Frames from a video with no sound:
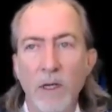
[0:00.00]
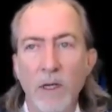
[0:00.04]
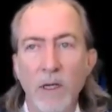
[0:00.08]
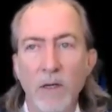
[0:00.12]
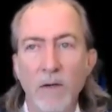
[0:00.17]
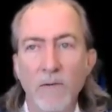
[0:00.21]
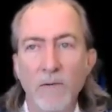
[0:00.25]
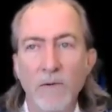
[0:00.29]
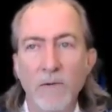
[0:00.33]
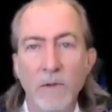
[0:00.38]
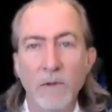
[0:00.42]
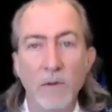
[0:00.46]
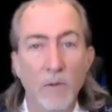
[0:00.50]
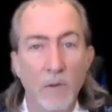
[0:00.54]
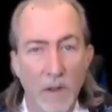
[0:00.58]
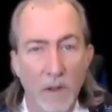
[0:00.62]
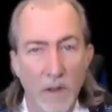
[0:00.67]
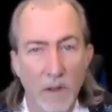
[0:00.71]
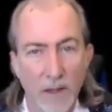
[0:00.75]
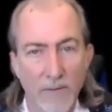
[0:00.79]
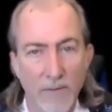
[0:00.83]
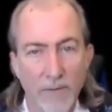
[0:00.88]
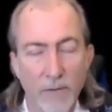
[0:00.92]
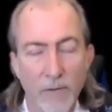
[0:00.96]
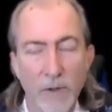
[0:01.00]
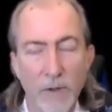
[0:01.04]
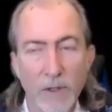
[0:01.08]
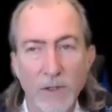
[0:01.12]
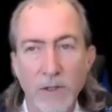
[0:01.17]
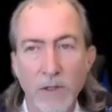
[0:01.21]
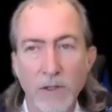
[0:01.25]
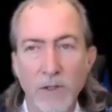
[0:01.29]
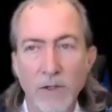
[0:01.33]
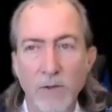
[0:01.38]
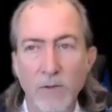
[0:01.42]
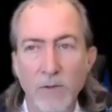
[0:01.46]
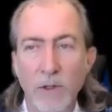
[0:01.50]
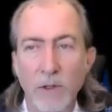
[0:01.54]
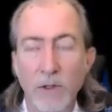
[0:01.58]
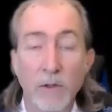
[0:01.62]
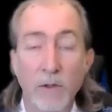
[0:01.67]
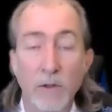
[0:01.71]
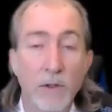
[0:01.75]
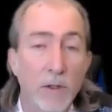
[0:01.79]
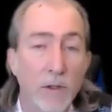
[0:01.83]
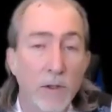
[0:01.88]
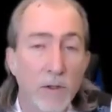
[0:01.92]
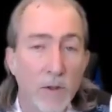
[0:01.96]
gives, like for instance, with
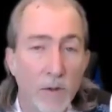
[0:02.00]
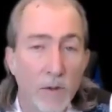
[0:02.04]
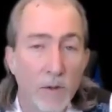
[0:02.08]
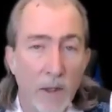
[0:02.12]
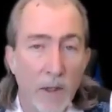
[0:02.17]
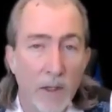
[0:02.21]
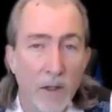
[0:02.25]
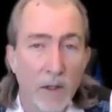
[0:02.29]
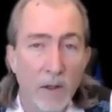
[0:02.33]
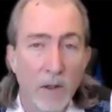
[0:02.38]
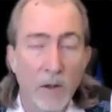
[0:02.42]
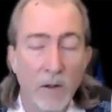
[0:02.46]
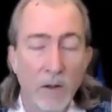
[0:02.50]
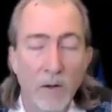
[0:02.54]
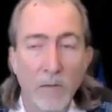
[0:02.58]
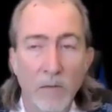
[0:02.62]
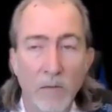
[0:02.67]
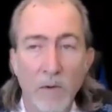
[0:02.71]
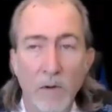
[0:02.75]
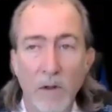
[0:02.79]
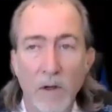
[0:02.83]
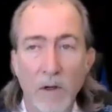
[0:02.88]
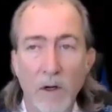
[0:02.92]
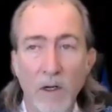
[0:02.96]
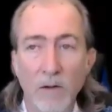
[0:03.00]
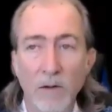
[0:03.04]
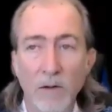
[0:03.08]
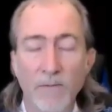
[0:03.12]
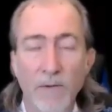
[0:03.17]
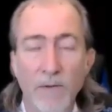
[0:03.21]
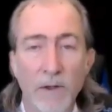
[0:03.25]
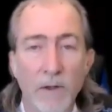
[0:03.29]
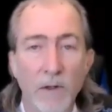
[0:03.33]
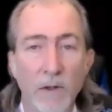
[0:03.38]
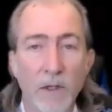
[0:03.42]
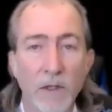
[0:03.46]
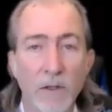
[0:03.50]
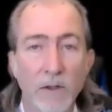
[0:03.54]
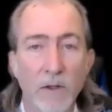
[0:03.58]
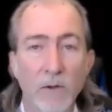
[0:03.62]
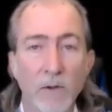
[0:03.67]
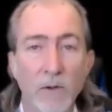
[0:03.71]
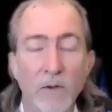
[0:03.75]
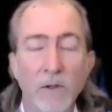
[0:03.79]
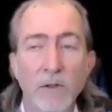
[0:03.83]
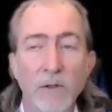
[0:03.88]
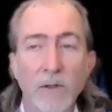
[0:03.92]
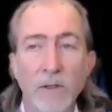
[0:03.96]
your sister, my heartfelt
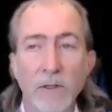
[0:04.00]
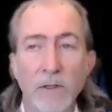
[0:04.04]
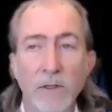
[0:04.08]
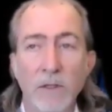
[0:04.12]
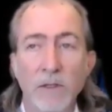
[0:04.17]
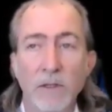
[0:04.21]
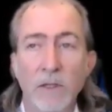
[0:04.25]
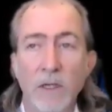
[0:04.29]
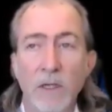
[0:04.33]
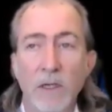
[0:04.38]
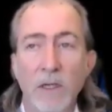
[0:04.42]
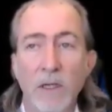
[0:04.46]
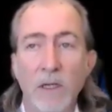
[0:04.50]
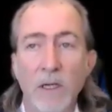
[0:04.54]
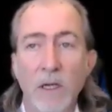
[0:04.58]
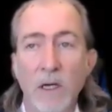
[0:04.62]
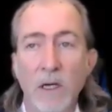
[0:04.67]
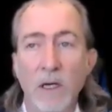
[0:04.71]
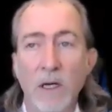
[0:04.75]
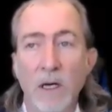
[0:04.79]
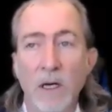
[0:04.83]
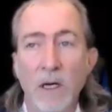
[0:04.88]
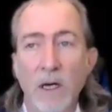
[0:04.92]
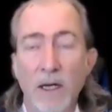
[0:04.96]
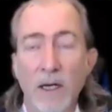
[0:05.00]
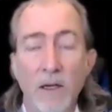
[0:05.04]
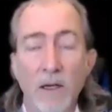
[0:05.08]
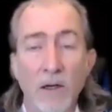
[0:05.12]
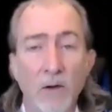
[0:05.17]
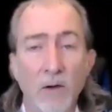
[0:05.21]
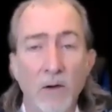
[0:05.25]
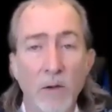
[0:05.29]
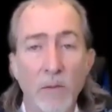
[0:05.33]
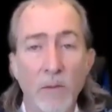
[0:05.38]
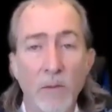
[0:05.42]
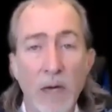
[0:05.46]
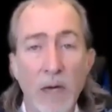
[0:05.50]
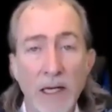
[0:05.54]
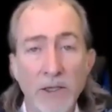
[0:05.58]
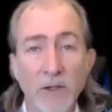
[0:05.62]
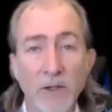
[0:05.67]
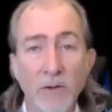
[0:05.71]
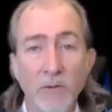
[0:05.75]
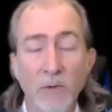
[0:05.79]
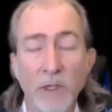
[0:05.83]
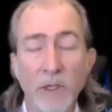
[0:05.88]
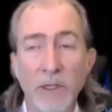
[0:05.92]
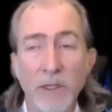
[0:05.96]
condolences. I can only
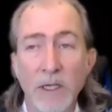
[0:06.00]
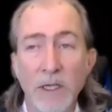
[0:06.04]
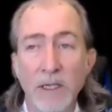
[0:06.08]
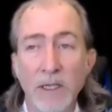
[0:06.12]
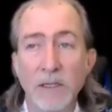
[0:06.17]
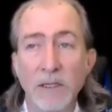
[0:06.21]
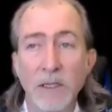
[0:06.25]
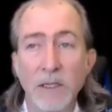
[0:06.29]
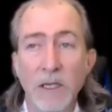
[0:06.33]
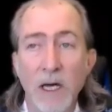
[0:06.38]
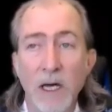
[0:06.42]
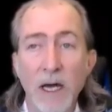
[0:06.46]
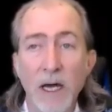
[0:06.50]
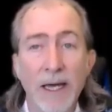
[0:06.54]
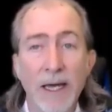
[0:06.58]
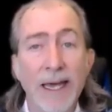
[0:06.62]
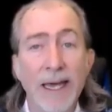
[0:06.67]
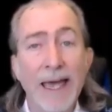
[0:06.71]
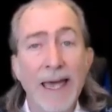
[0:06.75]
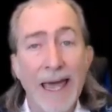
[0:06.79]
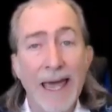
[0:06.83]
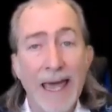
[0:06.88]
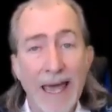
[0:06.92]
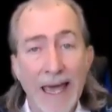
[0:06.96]
imagine what that's like.